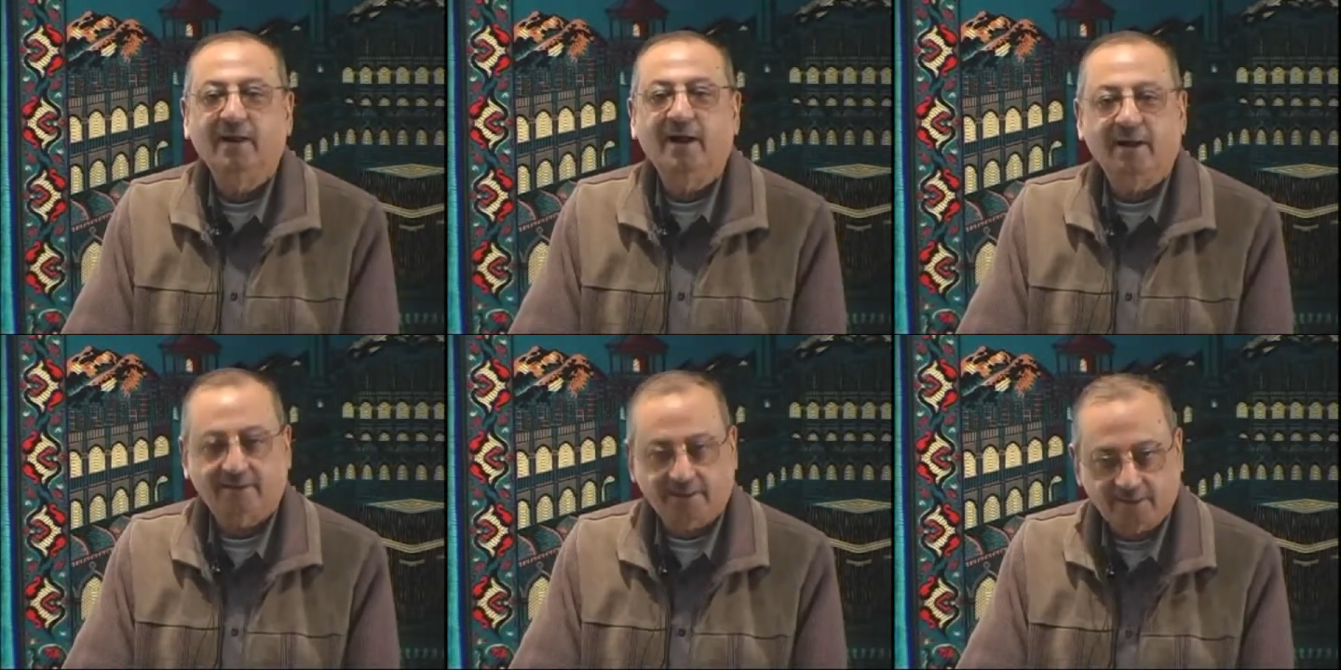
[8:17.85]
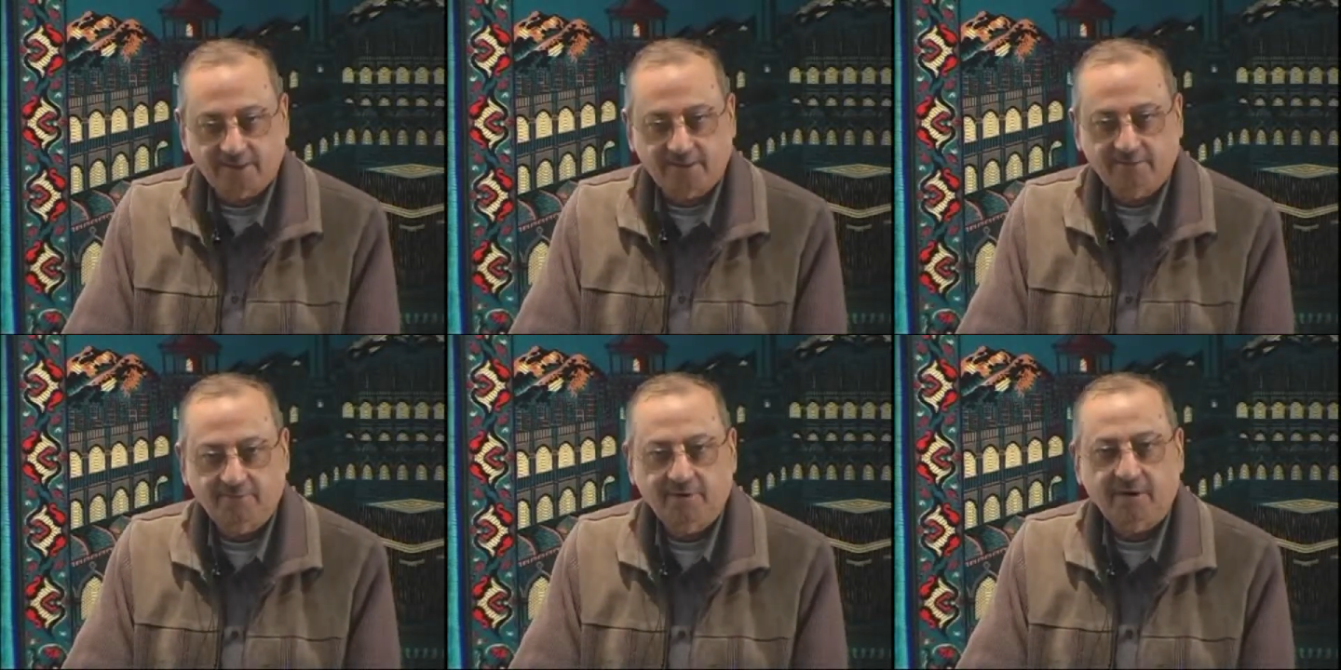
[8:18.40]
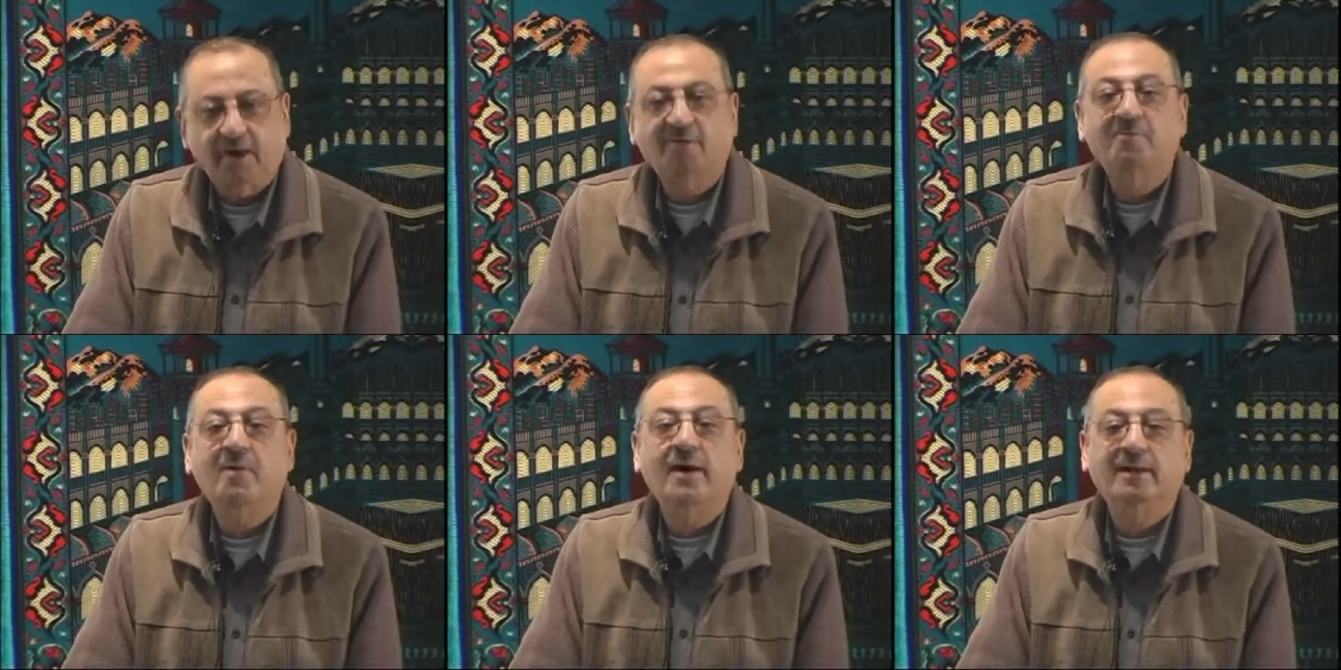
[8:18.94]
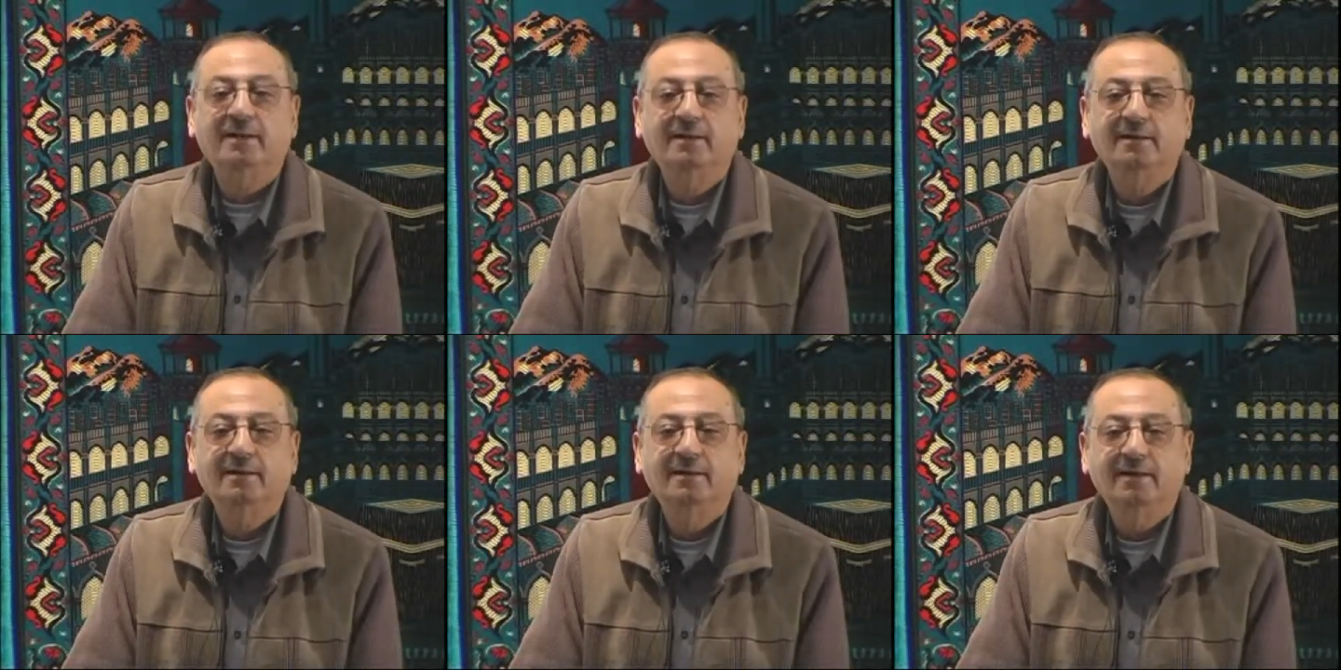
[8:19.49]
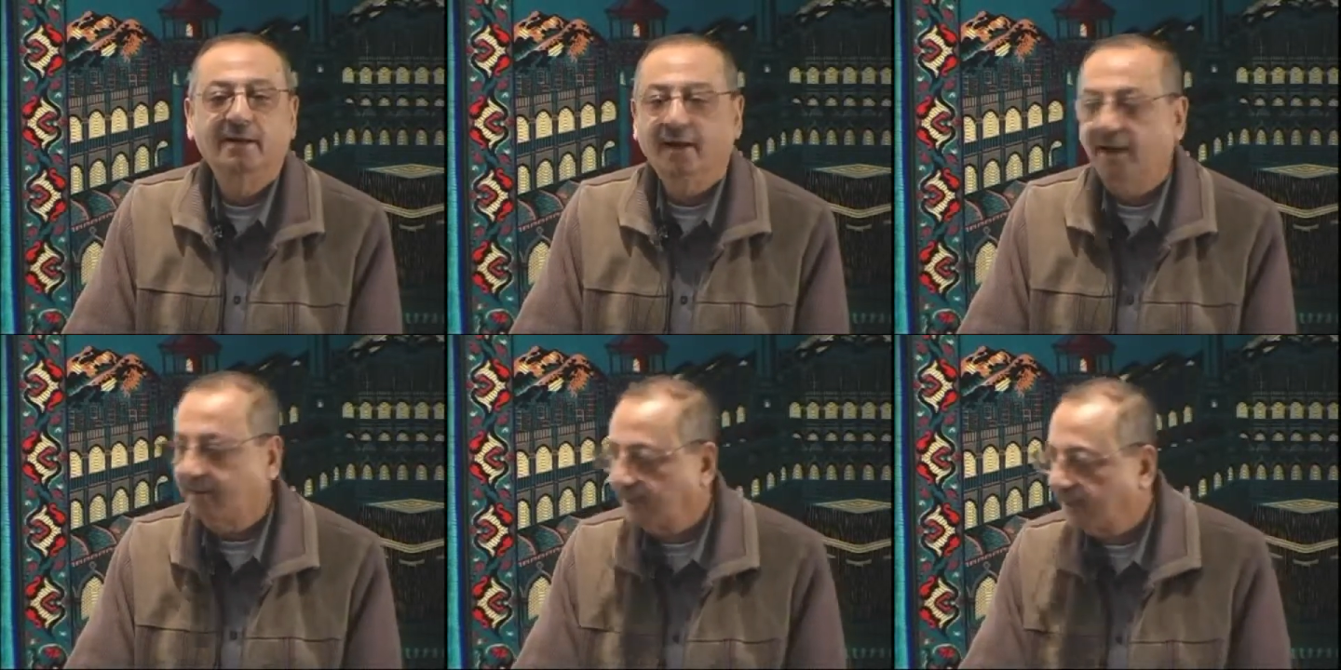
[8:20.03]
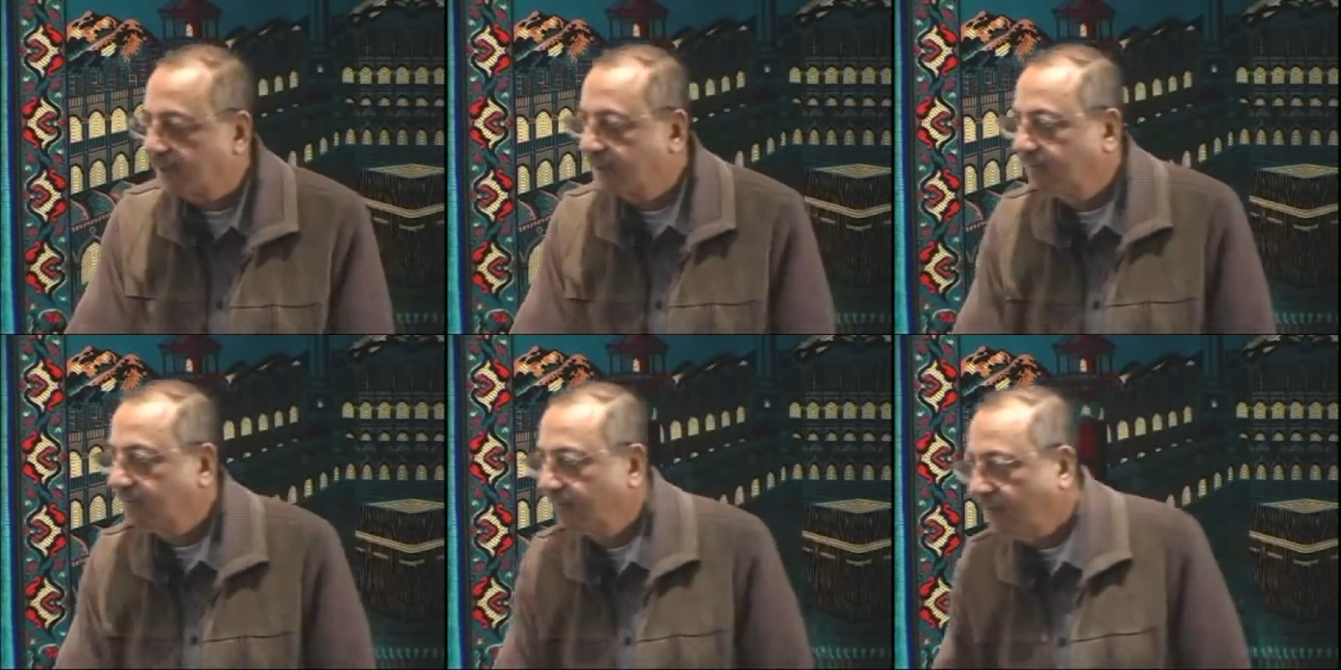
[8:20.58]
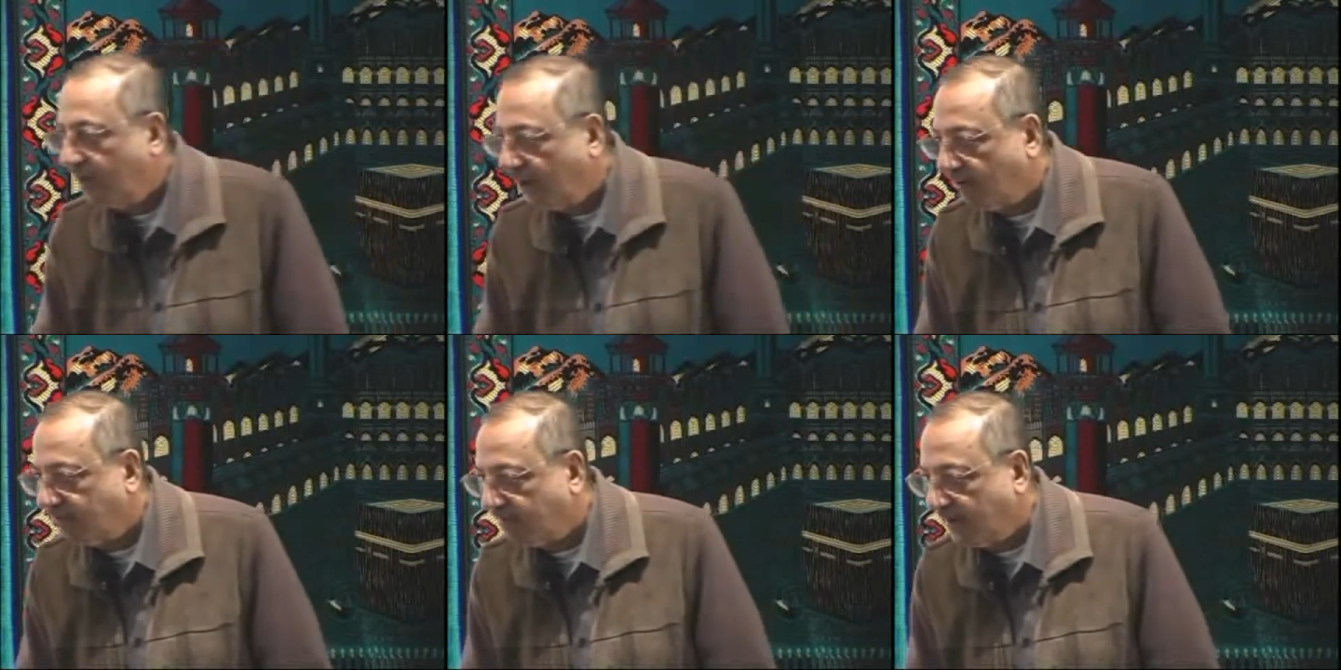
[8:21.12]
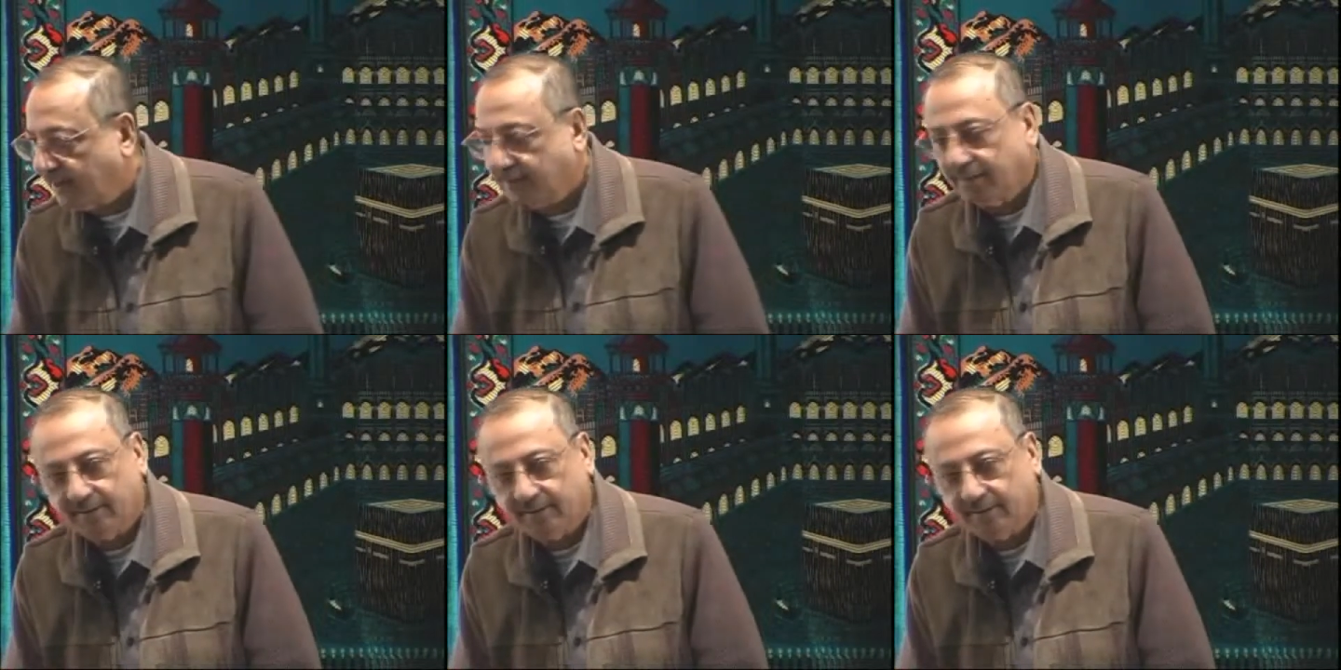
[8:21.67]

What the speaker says: a relative of mine. A relative of mine.